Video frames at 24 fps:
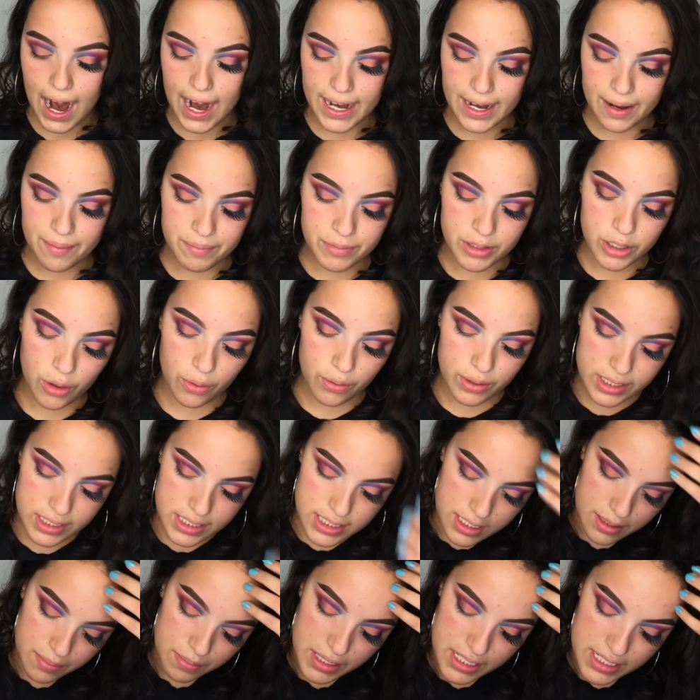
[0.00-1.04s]
I am going
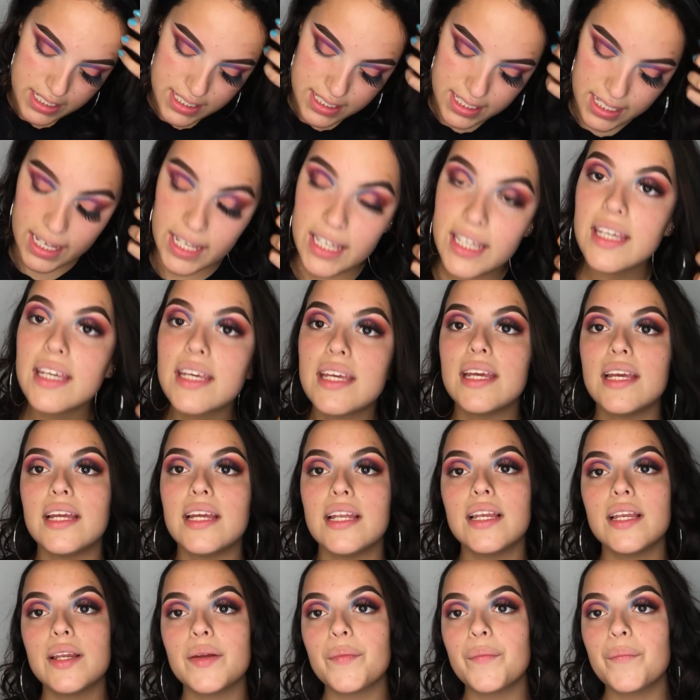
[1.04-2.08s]
to be
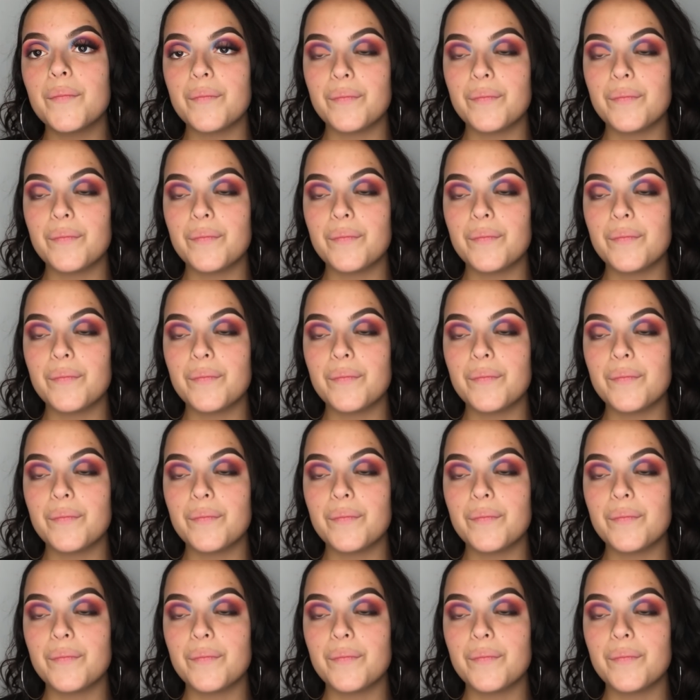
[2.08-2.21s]
taking